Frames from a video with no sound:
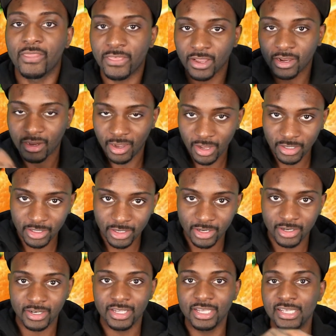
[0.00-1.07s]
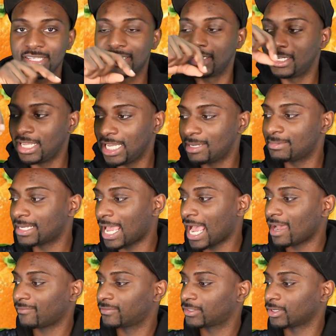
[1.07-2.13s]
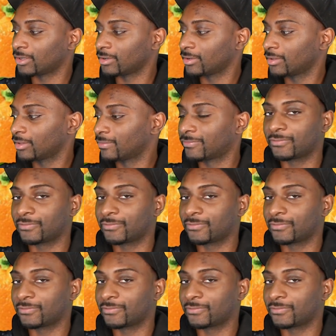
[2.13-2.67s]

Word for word: The color is named after the